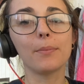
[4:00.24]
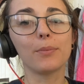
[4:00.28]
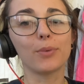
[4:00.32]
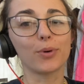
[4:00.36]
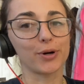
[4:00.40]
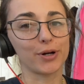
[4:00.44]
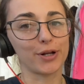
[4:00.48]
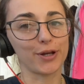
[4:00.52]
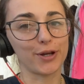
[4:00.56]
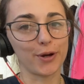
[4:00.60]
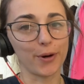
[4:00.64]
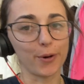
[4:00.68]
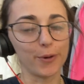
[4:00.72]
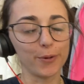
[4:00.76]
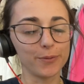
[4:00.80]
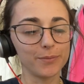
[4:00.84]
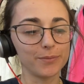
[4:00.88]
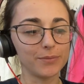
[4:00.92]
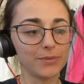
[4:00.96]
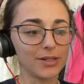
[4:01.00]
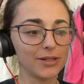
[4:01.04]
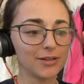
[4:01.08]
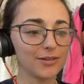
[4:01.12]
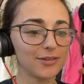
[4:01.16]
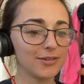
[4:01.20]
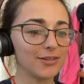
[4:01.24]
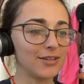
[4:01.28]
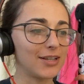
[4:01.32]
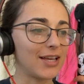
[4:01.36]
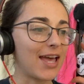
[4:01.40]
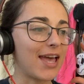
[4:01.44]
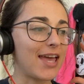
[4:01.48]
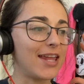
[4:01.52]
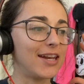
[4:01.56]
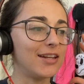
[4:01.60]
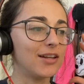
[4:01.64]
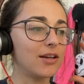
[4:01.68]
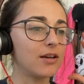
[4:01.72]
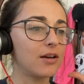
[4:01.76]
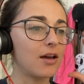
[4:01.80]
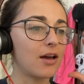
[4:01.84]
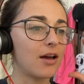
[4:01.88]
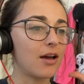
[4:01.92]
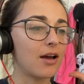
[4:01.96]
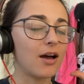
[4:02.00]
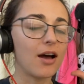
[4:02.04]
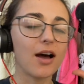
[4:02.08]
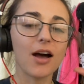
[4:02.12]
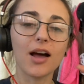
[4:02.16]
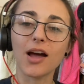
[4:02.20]
morning oatmeal, and
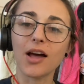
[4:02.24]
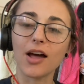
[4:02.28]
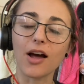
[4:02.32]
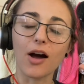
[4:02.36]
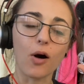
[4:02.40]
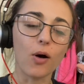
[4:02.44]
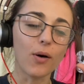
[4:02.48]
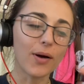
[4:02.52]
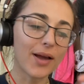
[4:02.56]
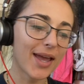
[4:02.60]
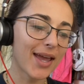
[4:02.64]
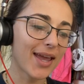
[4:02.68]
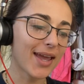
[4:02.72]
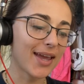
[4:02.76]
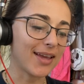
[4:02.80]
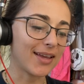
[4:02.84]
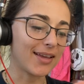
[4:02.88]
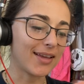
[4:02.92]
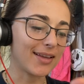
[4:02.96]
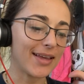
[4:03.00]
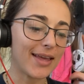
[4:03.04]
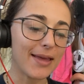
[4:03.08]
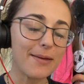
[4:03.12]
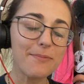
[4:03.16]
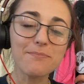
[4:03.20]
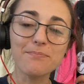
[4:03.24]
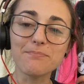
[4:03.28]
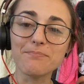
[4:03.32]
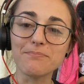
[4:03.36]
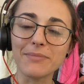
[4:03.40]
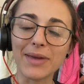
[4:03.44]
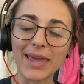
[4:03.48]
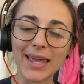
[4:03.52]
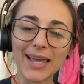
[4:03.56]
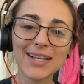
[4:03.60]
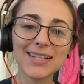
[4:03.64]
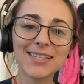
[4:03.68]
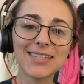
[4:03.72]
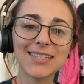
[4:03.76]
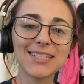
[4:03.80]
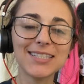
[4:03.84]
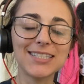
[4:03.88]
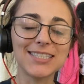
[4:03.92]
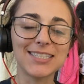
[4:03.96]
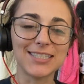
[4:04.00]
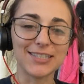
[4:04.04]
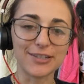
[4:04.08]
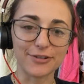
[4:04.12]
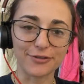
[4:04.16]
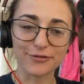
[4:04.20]
okay, it makes a
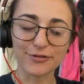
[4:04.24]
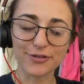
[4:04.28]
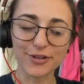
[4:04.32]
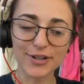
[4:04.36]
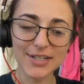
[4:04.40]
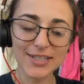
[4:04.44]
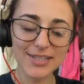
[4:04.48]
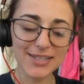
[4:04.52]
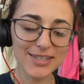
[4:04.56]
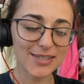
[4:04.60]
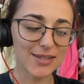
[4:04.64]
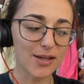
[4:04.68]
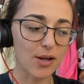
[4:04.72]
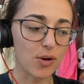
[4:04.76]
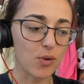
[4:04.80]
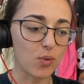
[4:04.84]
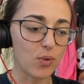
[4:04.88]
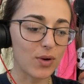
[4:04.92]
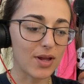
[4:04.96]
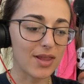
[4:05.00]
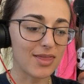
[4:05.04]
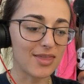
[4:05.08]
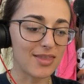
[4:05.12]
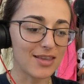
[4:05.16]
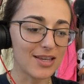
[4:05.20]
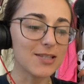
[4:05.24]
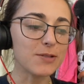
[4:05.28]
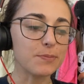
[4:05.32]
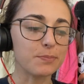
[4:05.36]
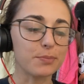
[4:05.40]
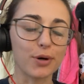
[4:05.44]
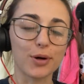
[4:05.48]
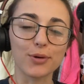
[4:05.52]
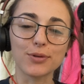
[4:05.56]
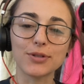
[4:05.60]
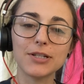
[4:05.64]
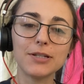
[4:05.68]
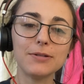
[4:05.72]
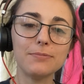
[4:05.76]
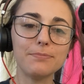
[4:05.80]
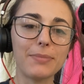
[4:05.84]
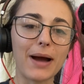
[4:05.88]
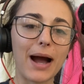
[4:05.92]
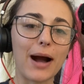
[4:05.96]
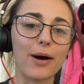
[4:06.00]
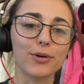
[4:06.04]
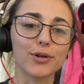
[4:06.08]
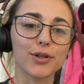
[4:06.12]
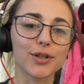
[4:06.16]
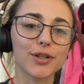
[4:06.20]
difference when this protein
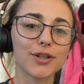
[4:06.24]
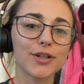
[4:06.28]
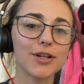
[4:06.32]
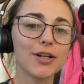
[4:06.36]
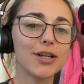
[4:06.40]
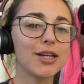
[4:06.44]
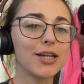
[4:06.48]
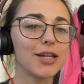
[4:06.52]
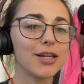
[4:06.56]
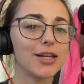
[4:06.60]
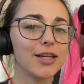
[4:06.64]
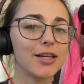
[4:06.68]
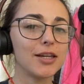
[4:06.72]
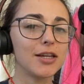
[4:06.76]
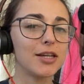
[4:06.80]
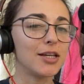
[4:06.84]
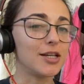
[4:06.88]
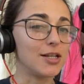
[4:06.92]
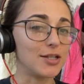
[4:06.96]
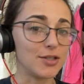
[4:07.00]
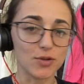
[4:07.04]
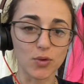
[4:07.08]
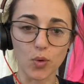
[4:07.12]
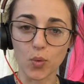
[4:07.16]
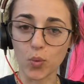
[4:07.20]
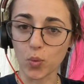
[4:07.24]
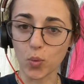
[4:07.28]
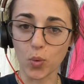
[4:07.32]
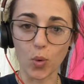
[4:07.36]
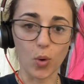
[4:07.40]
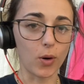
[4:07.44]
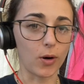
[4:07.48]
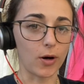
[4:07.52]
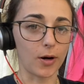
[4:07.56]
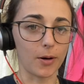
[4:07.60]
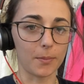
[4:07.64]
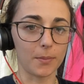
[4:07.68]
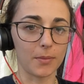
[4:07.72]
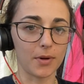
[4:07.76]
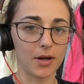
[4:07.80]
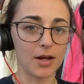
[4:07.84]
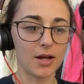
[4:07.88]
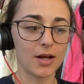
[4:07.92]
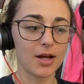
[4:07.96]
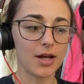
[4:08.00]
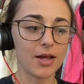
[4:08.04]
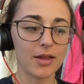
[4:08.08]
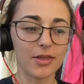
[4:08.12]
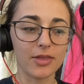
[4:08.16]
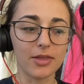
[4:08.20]
powder is warm.
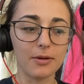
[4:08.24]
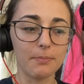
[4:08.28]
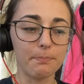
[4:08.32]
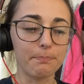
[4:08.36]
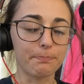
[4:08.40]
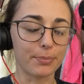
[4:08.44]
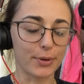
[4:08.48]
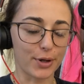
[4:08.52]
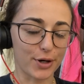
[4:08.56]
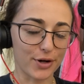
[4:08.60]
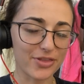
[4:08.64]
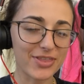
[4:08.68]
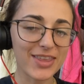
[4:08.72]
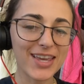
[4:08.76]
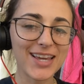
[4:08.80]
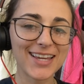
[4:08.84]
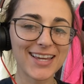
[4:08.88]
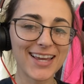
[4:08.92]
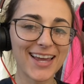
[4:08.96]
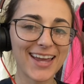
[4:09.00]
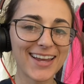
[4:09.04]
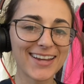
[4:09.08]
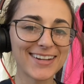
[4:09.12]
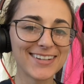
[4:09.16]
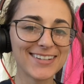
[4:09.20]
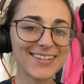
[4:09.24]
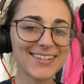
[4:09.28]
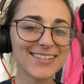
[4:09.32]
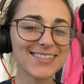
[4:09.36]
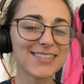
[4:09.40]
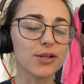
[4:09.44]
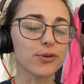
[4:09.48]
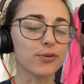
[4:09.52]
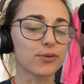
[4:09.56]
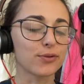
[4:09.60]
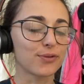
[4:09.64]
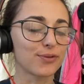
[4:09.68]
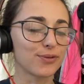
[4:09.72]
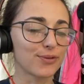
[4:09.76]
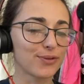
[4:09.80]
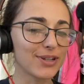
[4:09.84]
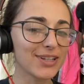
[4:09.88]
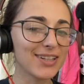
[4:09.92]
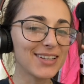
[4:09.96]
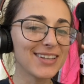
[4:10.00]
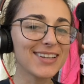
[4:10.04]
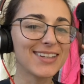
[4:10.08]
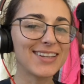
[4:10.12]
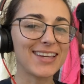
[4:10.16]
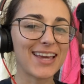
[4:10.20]
The birthday cakeness
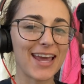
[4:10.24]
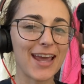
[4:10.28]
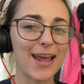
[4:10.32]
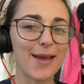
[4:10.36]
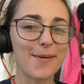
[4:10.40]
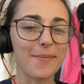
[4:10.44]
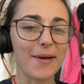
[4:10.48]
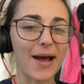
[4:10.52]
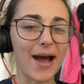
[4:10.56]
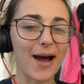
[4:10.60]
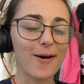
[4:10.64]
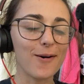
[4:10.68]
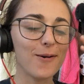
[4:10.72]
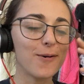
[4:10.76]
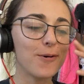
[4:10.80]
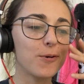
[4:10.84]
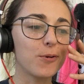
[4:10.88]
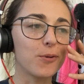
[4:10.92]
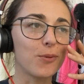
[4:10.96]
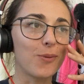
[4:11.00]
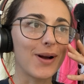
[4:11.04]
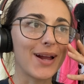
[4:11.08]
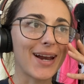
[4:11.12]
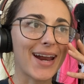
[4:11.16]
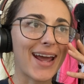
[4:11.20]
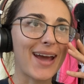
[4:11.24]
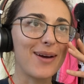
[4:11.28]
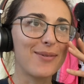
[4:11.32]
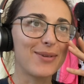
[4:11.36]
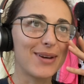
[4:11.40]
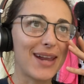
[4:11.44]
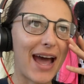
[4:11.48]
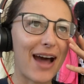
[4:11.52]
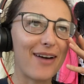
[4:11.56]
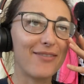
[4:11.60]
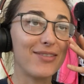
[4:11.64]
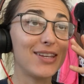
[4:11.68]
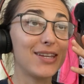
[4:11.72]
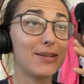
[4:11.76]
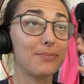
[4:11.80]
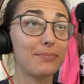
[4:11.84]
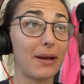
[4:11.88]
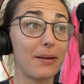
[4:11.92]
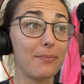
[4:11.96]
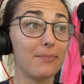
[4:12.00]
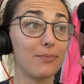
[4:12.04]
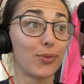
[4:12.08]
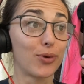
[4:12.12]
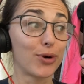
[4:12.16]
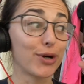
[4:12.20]
really came out when I would have it in my
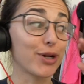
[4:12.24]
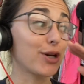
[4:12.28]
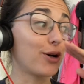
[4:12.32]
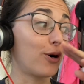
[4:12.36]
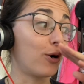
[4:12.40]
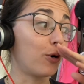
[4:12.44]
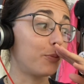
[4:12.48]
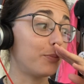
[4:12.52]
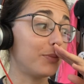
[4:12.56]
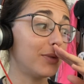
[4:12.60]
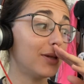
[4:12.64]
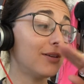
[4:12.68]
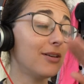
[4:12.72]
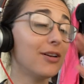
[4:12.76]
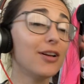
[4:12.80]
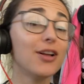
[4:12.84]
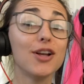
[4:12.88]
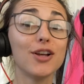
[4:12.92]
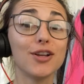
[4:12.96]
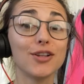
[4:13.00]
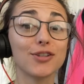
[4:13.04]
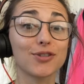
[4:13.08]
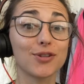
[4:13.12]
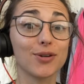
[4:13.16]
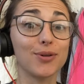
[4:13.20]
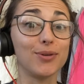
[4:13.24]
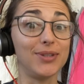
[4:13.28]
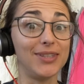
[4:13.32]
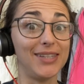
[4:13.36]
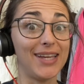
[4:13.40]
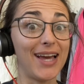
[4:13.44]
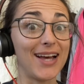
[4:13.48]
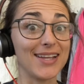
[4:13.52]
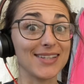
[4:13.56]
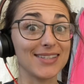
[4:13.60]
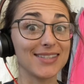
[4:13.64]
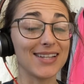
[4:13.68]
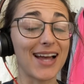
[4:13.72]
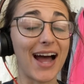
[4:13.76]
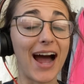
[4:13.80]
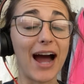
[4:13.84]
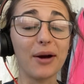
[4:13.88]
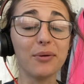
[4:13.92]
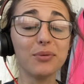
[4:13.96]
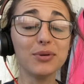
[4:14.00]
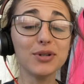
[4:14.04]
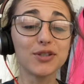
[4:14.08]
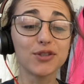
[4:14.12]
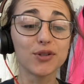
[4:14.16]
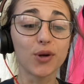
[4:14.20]
morning oatmeal. So yes, I
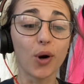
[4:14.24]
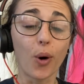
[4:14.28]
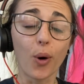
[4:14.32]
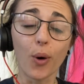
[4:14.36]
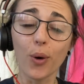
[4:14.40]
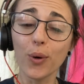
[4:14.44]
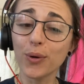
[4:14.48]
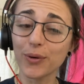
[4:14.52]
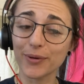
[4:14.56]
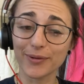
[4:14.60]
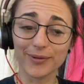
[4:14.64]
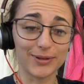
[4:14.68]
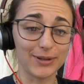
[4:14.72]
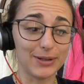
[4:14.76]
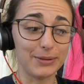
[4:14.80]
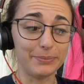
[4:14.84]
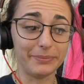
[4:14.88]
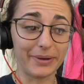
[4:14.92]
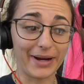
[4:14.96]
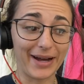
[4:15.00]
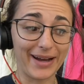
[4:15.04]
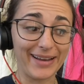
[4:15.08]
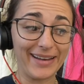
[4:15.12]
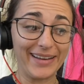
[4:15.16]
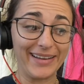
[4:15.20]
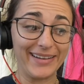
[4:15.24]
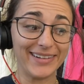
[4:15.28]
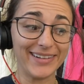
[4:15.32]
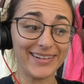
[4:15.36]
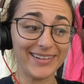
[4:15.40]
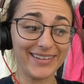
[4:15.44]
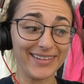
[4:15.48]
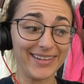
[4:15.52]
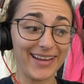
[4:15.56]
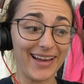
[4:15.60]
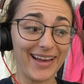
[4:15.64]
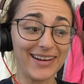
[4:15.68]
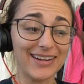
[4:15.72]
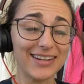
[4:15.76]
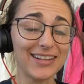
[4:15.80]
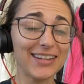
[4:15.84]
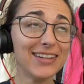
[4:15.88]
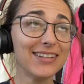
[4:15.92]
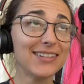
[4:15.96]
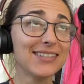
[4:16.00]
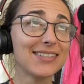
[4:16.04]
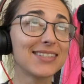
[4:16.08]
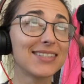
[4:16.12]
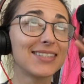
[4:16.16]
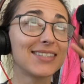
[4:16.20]
would totally buy it again. It
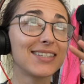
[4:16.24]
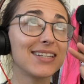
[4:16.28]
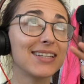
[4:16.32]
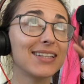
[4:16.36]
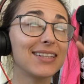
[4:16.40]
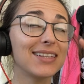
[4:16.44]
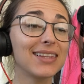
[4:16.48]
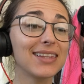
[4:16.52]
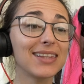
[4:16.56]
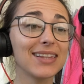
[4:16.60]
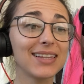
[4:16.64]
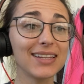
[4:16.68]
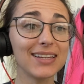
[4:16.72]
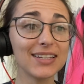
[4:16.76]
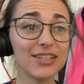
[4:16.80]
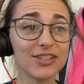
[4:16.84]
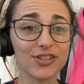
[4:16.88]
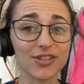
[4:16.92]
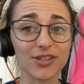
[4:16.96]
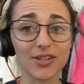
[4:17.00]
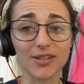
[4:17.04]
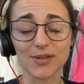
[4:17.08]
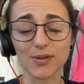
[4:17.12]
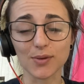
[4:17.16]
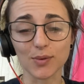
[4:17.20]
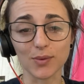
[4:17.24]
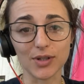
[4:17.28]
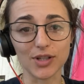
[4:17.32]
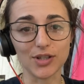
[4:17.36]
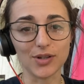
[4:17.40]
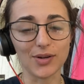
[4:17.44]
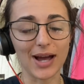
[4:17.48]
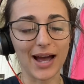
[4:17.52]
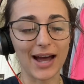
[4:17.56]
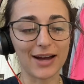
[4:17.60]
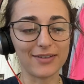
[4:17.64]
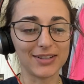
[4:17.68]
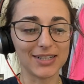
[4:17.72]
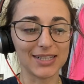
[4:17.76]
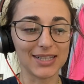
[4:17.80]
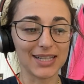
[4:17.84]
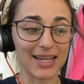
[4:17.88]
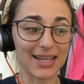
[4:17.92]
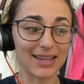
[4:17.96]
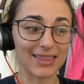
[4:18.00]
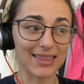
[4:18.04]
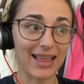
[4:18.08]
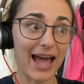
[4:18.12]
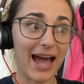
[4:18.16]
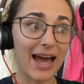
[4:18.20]
is delicious when you have it
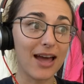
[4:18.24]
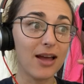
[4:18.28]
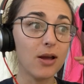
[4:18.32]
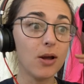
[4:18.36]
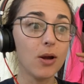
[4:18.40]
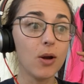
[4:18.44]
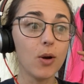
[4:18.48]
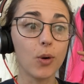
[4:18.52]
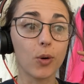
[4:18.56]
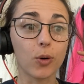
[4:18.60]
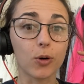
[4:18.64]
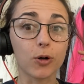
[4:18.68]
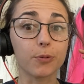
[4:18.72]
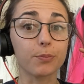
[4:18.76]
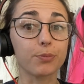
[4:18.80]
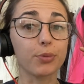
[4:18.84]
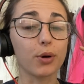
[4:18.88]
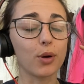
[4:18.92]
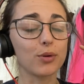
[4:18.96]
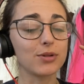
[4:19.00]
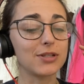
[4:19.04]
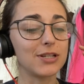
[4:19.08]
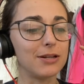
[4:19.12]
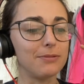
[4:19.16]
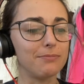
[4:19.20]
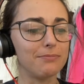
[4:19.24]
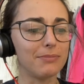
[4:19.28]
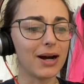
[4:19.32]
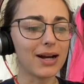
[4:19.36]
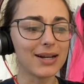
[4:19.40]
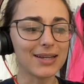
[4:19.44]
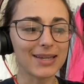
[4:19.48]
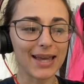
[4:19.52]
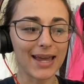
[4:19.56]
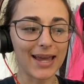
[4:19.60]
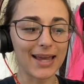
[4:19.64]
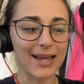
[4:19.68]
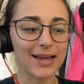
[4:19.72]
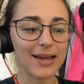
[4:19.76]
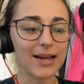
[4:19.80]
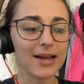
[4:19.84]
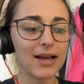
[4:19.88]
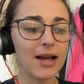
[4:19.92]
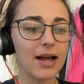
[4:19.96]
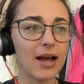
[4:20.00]
like that, or protein mug cake.